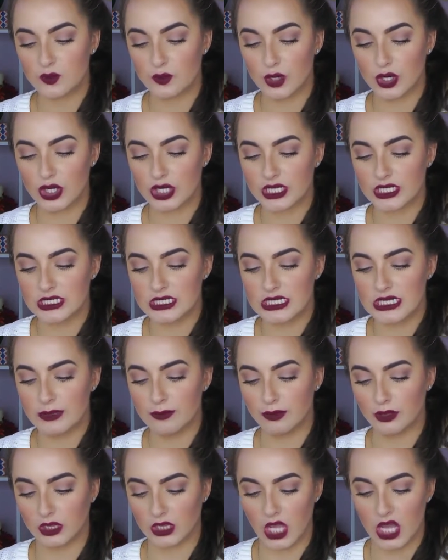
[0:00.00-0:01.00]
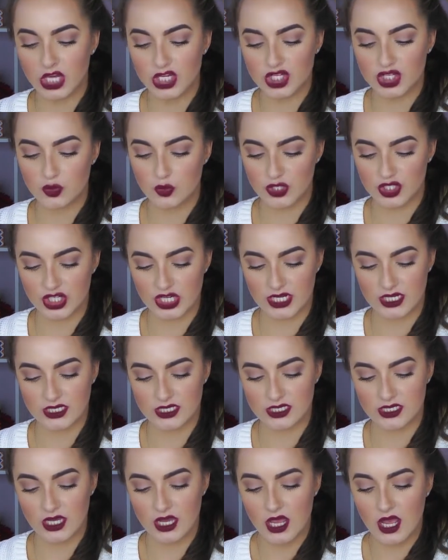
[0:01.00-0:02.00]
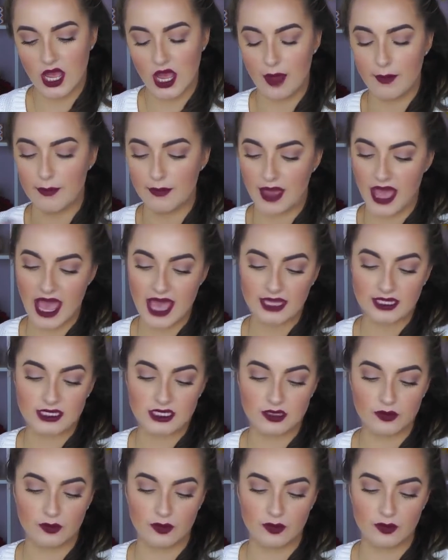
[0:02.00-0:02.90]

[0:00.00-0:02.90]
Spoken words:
Burgundy Blush, which is a matte,